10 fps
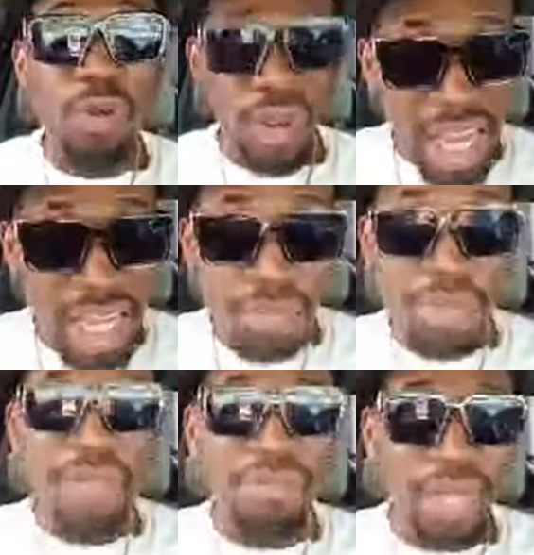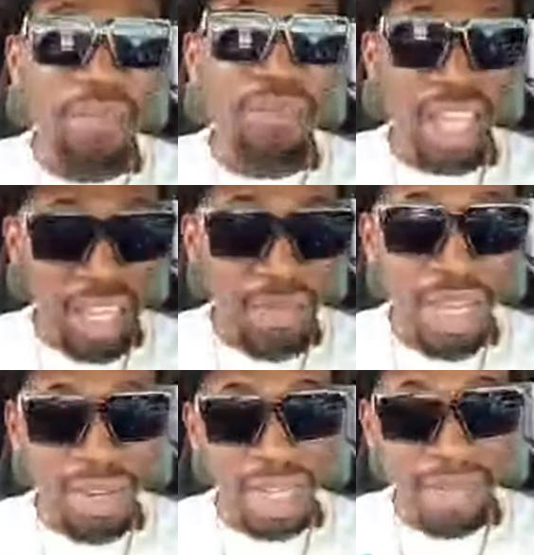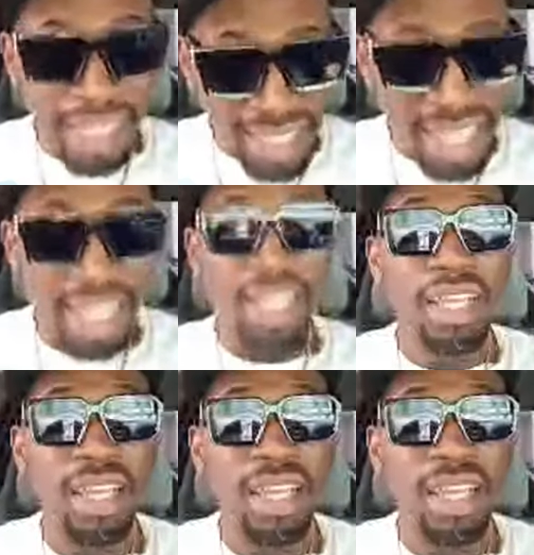whole of the people, them teddy bear where them a sell.